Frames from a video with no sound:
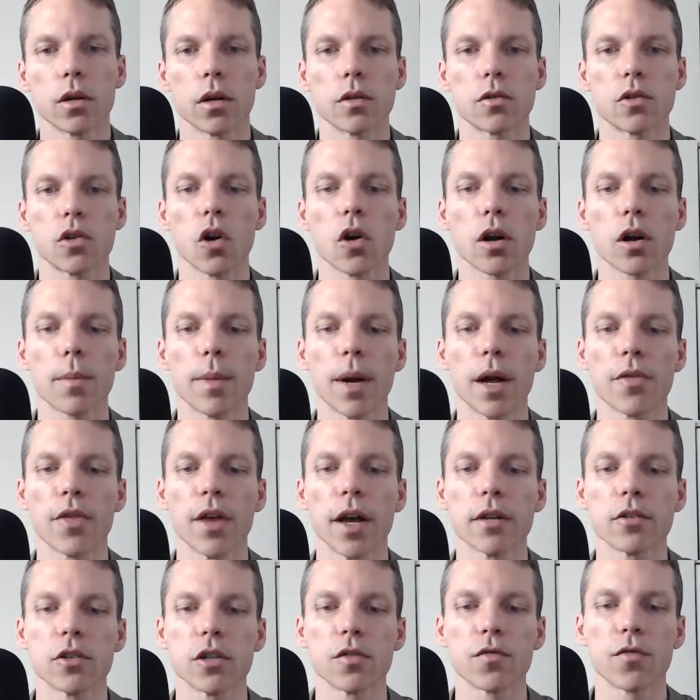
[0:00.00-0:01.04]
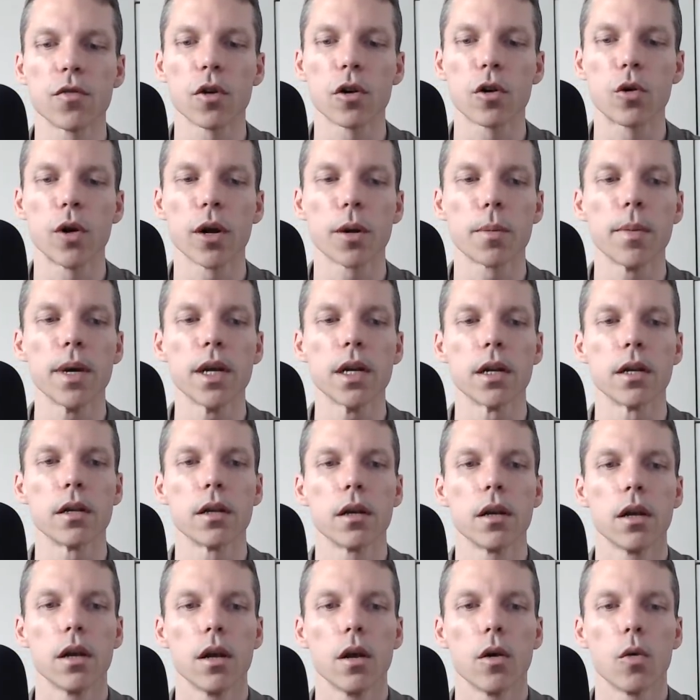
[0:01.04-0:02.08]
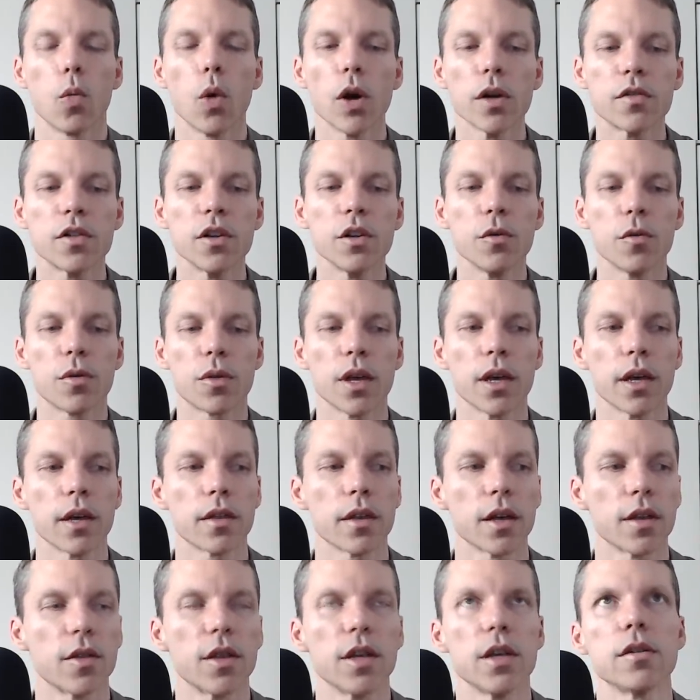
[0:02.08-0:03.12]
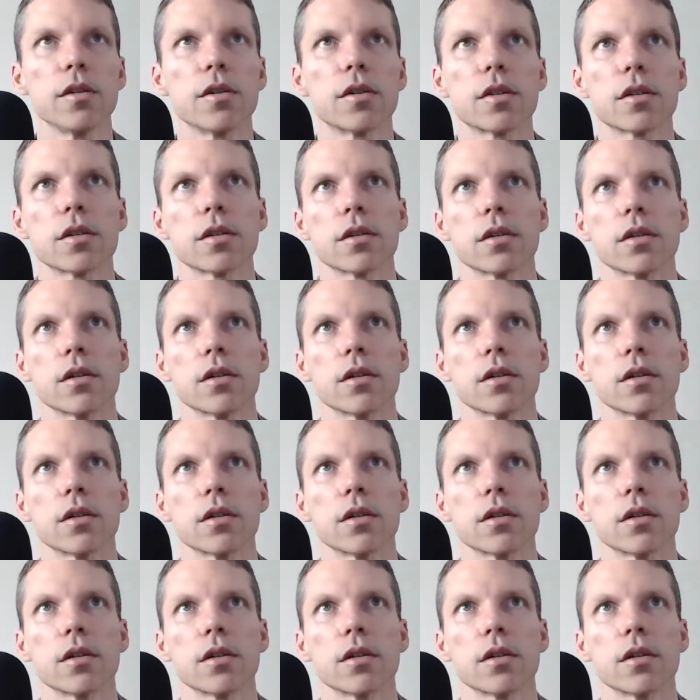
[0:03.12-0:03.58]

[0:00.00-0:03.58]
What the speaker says: talk about that just for a quick minute. What do you think that these